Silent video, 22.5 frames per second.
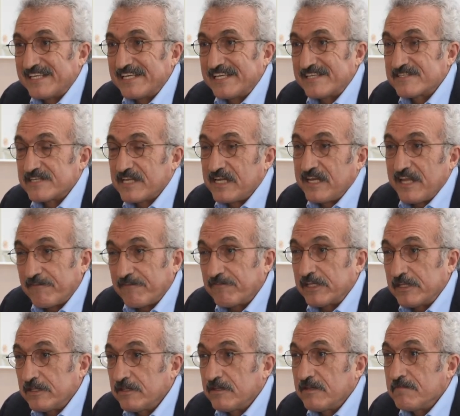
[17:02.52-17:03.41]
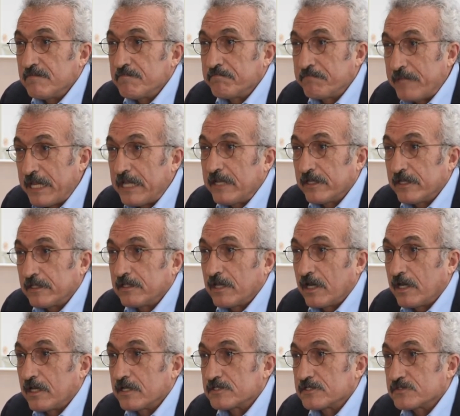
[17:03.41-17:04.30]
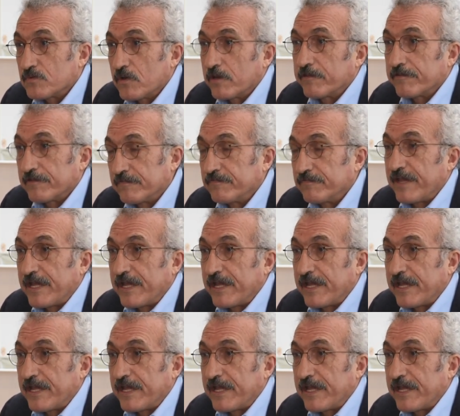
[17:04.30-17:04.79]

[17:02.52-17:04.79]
it's $11 billion worth of